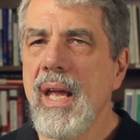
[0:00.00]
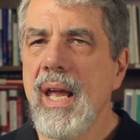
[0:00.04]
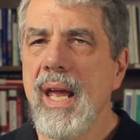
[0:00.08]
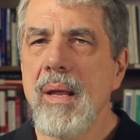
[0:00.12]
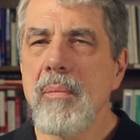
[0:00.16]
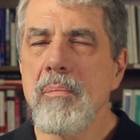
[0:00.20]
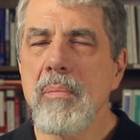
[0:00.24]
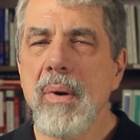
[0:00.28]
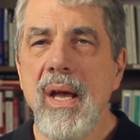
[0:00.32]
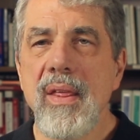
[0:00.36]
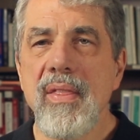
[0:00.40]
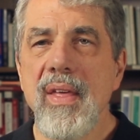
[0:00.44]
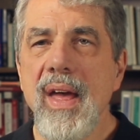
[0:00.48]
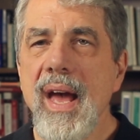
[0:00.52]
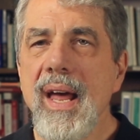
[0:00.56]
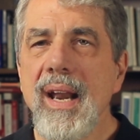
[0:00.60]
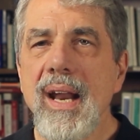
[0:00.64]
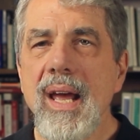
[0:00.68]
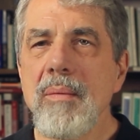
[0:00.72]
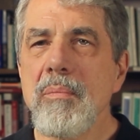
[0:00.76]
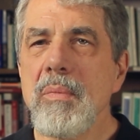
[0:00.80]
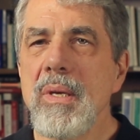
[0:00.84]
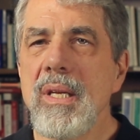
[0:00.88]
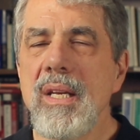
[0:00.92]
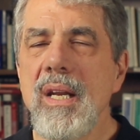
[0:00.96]
And by that
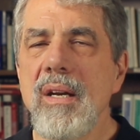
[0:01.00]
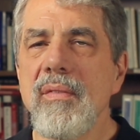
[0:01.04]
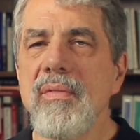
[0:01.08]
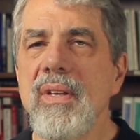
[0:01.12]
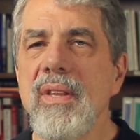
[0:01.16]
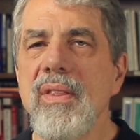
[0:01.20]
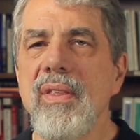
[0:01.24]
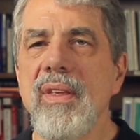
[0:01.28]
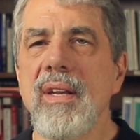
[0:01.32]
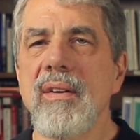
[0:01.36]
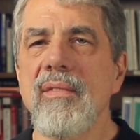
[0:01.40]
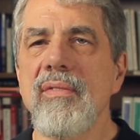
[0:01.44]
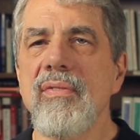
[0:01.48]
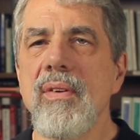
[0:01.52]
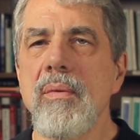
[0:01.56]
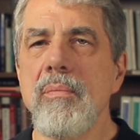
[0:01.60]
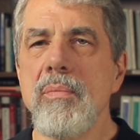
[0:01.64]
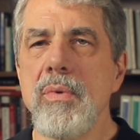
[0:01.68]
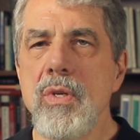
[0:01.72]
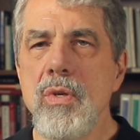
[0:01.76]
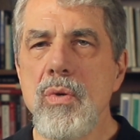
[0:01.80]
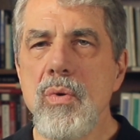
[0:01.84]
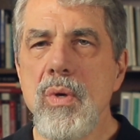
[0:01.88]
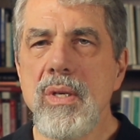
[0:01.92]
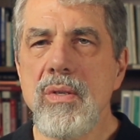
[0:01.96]
I mean everything from
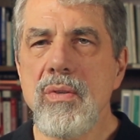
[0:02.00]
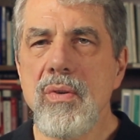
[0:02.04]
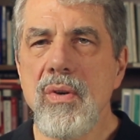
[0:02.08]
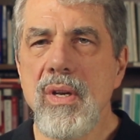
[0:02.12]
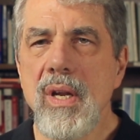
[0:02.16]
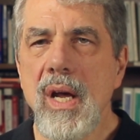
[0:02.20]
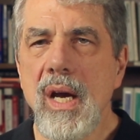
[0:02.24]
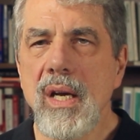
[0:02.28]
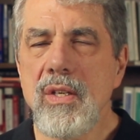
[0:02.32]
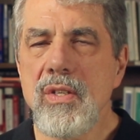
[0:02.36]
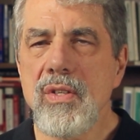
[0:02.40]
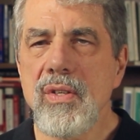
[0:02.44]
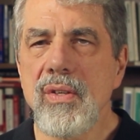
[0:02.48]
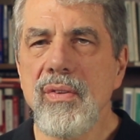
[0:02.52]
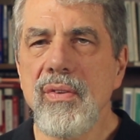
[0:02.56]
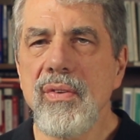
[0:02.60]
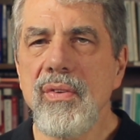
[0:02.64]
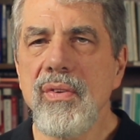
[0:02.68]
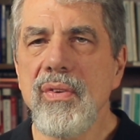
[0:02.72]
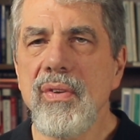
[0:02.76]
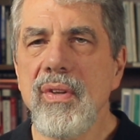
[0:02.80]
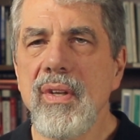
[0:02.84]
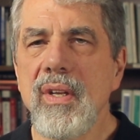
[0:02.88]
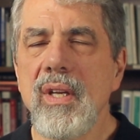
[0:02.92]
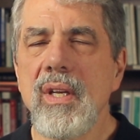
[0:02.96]
new
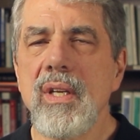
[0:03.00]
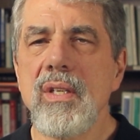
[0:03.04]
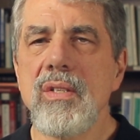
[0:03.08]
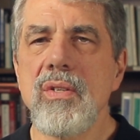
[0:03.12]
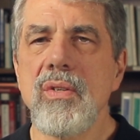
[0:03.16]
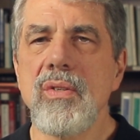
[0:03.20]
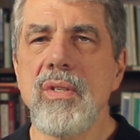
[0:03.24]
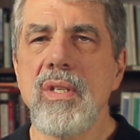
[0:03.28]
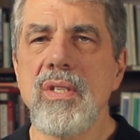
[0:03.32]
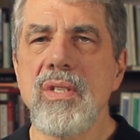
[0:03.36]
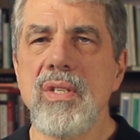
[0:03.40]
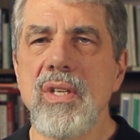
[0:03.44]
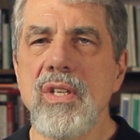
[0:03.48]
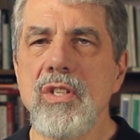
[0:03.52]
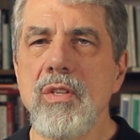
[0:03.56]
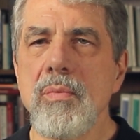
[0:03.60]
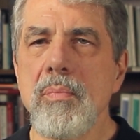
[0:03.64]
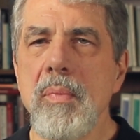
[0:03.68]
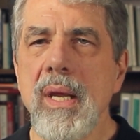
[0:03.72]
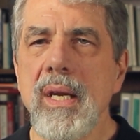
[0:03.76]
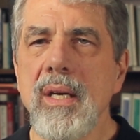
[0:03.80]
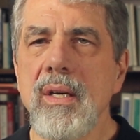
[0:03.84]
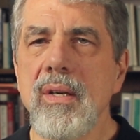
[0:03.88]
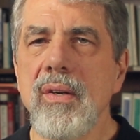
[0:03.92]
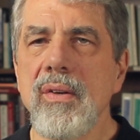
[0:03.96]
introductions to decision
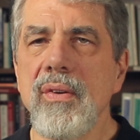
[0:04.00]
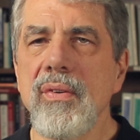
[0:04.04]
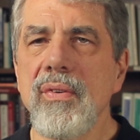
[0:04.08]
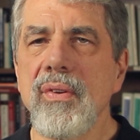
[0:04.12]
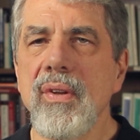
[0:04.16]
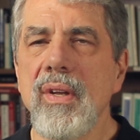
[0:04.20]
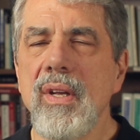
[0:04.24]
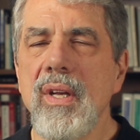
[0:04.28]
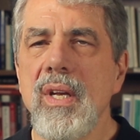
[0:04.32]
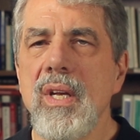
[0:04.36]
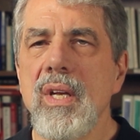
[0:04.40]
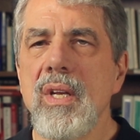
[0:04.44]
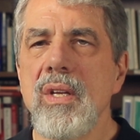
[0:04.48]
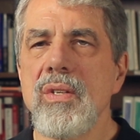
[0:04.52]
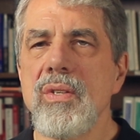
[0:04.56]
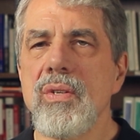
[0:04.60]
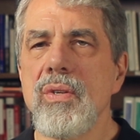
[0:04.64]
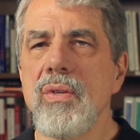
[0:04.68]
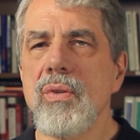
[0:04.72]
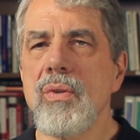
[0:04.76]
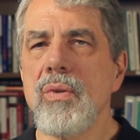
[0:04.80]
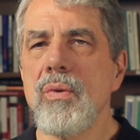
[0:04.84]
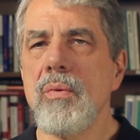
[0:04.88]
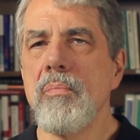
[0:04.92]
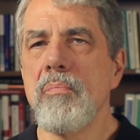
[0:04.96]
makers,
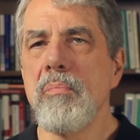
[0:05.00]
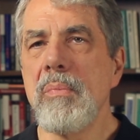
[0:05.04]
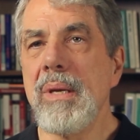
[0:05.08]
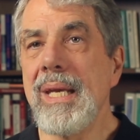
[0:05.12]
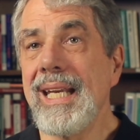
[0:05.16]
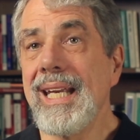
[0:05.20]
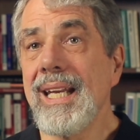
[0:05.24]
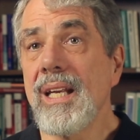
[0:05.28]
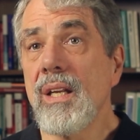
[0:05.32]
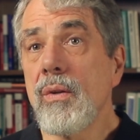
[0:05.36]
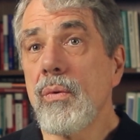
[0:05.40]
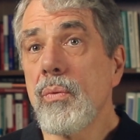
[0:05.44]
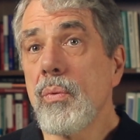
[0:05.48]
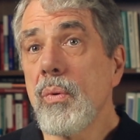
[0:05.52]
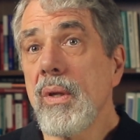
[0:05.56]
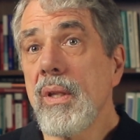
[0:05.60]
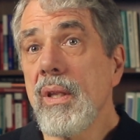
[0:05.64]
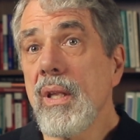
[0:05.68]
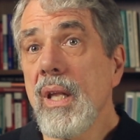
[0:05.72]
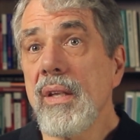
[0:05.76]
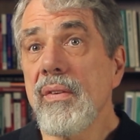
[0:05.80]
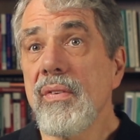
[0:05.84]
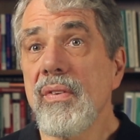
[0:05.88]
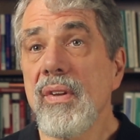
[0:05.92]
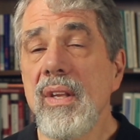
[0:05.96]
to meetings with,
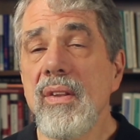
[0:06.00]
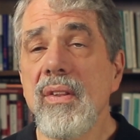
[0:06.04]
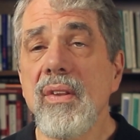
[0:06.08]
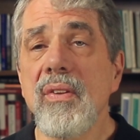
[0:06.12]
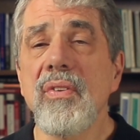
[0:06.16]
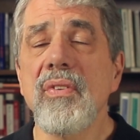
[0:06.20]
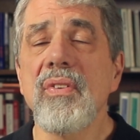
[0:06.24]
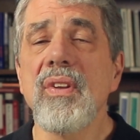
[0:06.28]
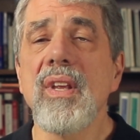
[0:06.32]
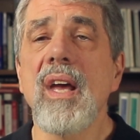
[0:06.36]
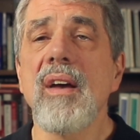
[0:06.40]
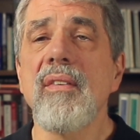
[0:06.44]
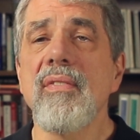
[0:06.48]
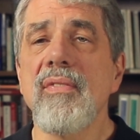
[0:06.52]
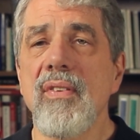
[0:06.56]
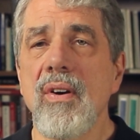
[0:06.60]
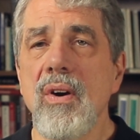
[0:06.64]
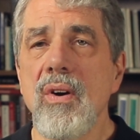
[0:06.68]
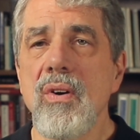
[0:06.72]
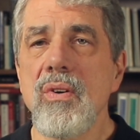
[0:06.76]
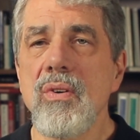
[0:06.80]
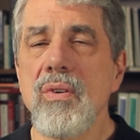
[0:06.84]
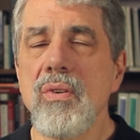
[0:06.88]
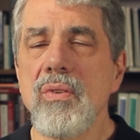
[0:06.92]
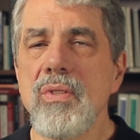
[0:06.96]
let's say, the
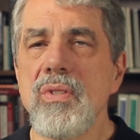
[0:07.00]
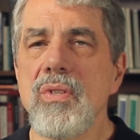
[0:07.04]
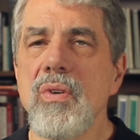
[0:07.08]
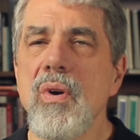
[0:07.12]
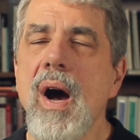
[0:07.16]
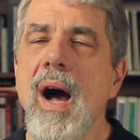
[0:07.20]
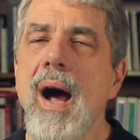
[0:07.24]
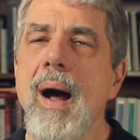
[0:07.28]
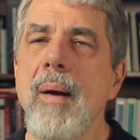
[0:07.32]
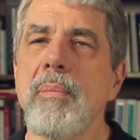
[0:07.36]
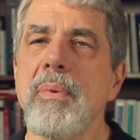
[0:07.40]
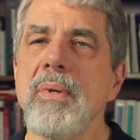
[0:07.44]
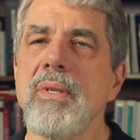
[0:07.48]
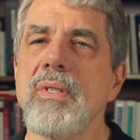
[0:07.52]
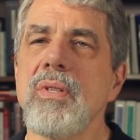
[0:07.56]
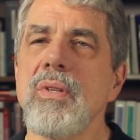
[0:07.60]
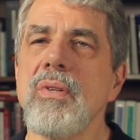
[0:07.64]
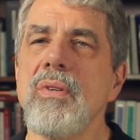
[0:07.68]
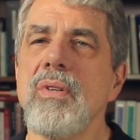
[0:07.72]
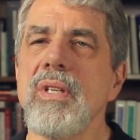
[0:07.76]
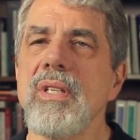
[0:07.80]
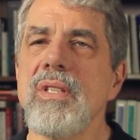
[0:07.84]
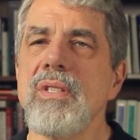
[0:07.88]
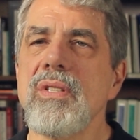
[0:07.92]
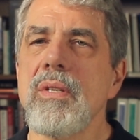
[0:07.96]
CFO, to
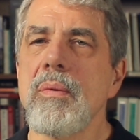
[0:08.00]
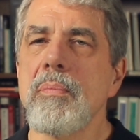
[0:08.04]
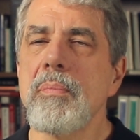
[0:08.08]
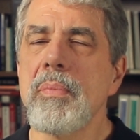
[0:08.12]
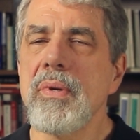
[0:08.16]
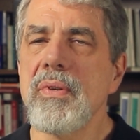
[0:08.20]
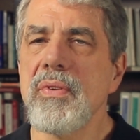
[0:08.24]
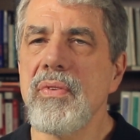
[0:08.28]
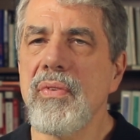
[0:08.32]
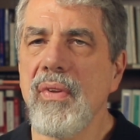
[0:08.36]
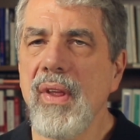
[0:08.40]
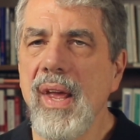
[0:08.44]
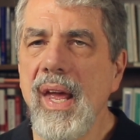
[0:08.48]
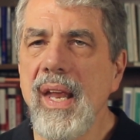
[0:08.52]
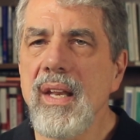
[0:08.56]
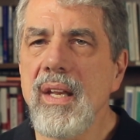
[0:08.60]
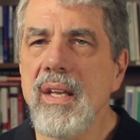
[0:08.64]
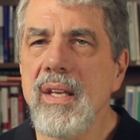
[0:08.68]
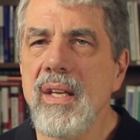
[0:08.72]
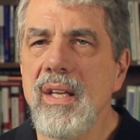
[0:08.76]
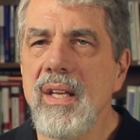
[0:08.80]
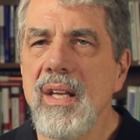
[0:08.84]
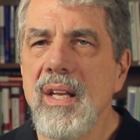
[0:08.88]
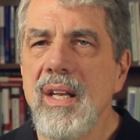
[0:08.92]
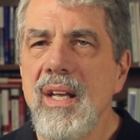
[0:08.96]
opportunities to
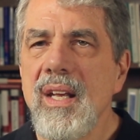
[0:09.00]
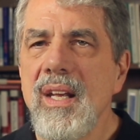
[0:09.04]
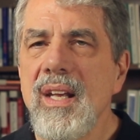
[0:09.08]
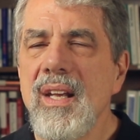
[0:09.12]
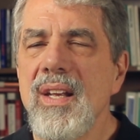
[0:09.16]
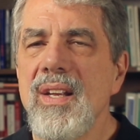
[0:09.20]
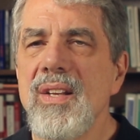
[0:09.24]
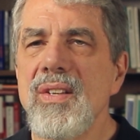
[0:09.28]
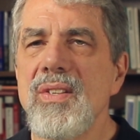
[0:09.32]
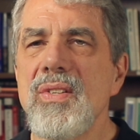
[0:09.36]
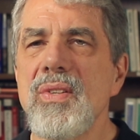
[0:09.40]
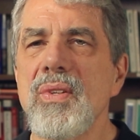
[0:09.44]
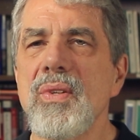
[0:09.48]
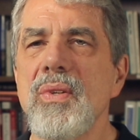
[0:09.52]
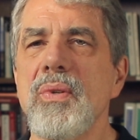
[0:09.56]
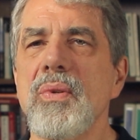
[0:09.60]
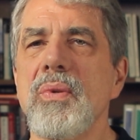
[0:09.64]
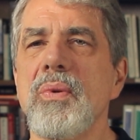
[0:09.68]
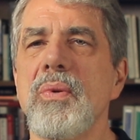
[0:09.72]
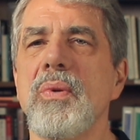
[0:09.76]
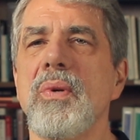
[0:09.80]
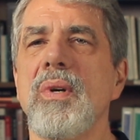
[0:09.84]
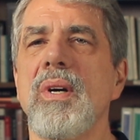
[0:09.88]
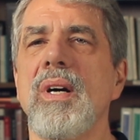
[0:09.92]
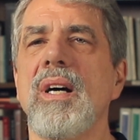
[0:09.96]
present,
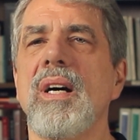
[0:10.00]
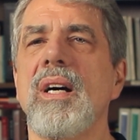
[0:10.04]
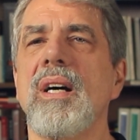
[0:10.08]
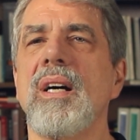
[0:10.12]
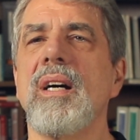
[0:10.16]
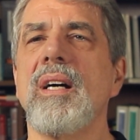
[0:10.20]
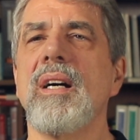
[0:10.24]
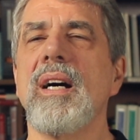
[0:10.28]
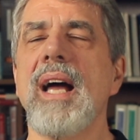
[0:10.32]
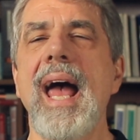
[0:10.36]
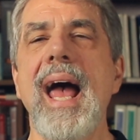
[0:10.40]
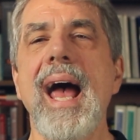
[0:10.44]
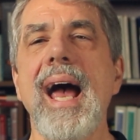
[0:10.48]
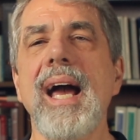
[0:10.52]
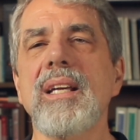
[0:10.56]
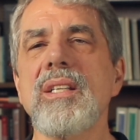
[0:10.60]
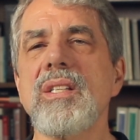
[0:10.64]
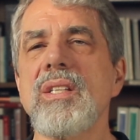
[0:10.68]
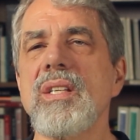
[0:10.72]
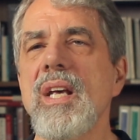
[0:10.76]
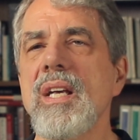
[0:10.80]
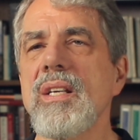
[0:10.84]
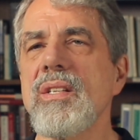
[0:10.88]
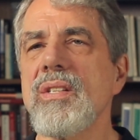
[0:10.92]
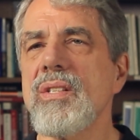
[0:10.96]
to
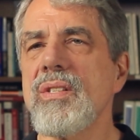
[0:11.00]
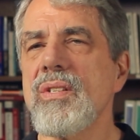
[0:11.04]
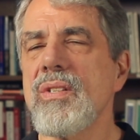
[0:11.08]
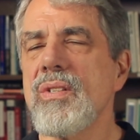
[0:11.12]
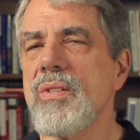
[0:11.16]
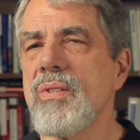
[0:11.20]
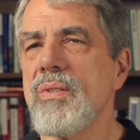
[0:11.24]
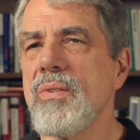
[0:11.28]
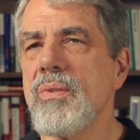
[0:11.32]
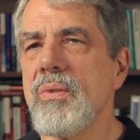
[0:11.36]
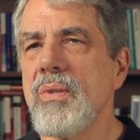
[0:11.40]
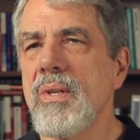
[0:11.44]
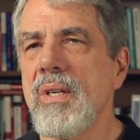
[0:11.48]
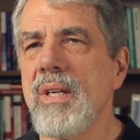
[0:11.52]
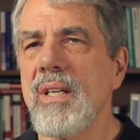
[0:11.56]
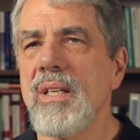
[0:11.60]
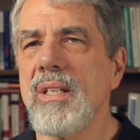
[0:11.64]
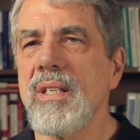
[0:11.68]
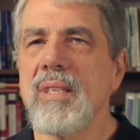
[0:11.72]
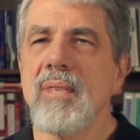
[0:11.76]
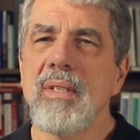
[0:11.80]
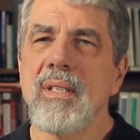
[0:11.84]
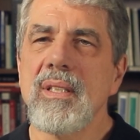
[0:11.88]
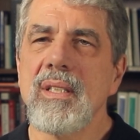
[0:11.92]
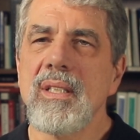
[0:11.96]
access to
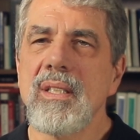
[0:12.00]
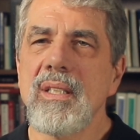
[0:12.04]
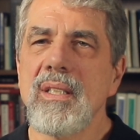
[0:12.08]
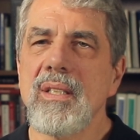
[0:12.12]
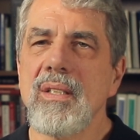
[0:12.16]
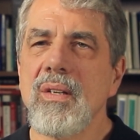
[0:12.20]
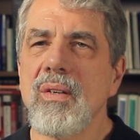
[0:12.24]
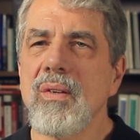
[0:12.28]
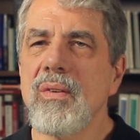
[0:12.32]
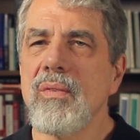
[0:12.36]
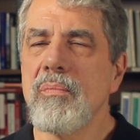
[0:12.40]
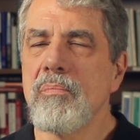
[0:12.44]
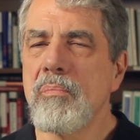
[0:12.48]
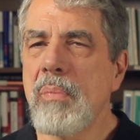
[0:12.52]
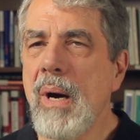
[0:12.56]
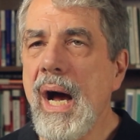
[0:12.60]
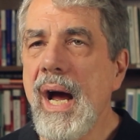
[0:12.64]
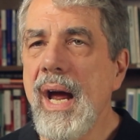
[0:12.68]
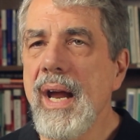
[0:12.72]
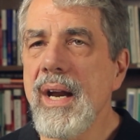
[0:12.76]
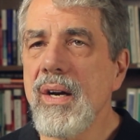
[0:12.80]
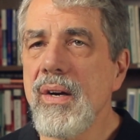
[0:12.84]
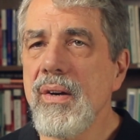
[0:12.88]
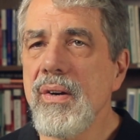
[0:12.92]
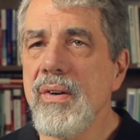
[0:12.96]

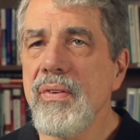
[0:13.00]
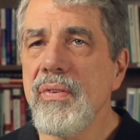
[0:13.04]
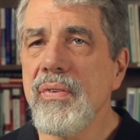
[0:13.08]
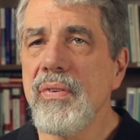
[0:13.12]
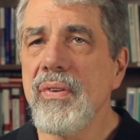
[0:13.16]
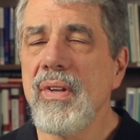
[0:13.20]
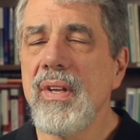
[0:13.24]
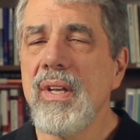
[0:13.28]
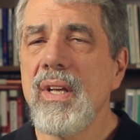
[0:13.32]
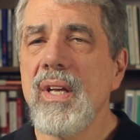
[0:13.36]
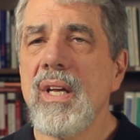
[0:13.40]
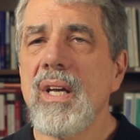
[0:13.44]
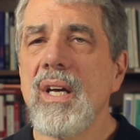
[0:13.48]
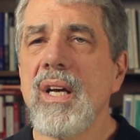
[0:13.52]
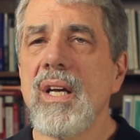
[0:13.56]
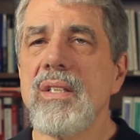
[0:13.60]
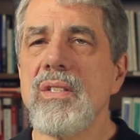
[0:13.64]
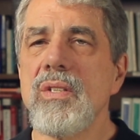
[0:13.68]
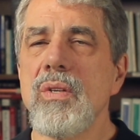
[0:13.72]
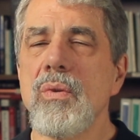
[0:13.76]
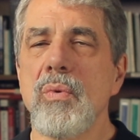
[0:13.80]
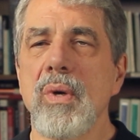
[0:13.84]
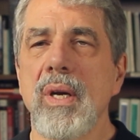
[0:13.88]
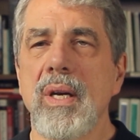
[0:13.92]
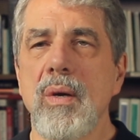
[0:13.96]
buyers,
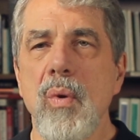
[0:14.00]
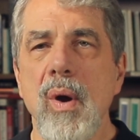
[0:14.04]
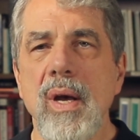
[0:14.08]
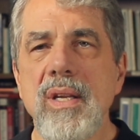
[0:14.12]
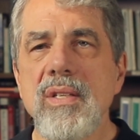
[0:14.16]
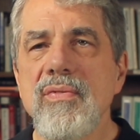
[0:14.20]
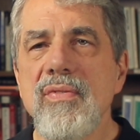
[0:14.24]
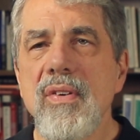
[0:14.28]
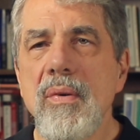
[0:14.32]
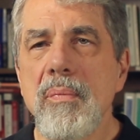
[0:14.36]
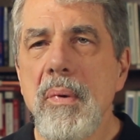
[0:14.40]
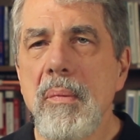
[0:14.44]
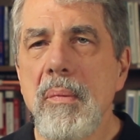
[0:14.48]
to requests for